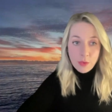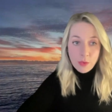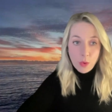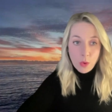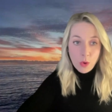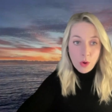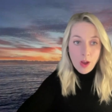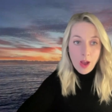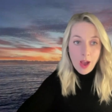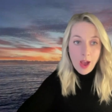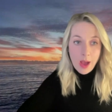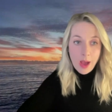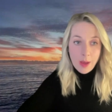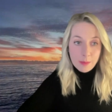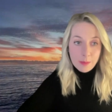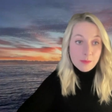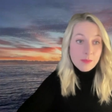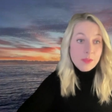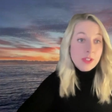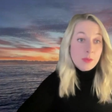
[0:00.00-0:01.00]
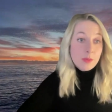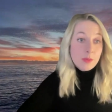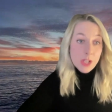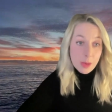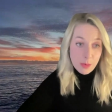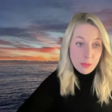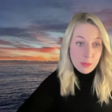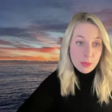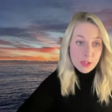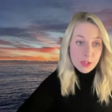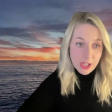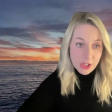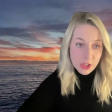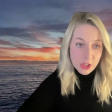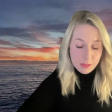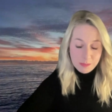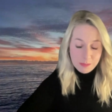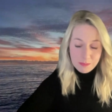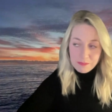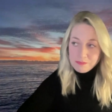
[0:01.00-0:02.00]
for some type of
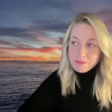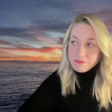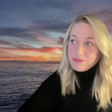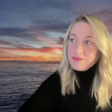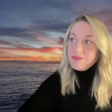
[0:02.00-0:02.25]
protection.